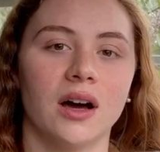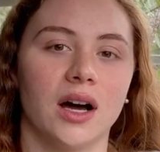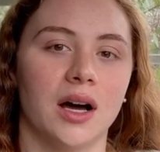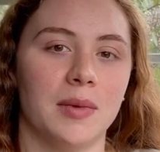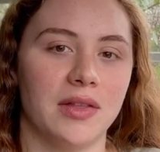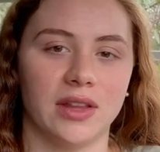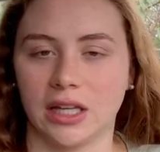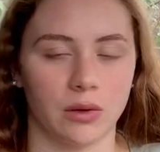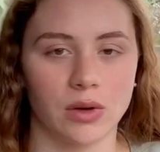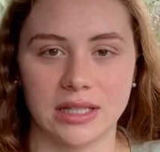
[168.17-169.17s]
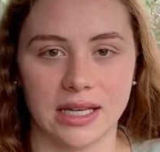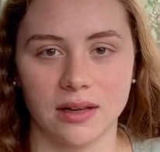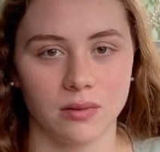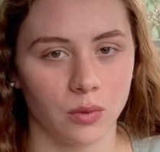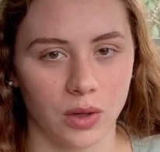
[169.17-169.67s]
And then like rinse it
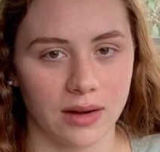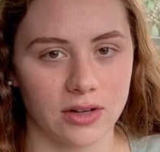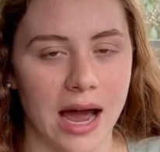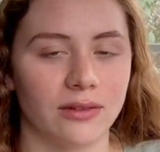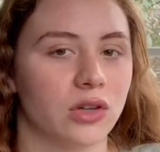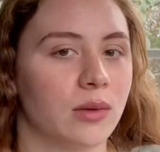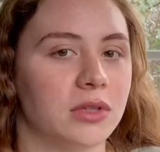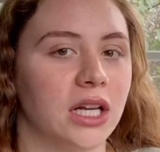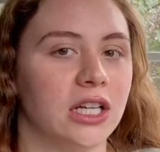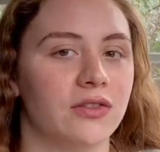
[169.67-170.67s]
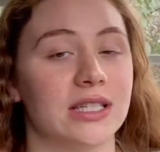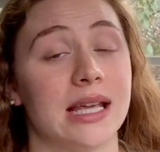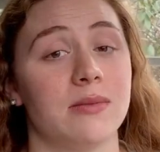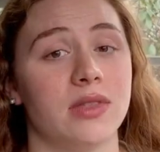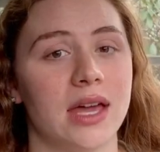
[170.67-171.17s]
or whatever after I'm done and do the
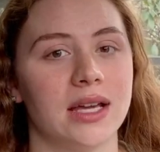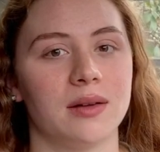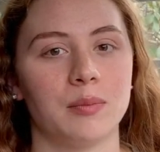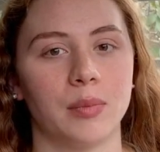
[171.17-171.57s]
same thing.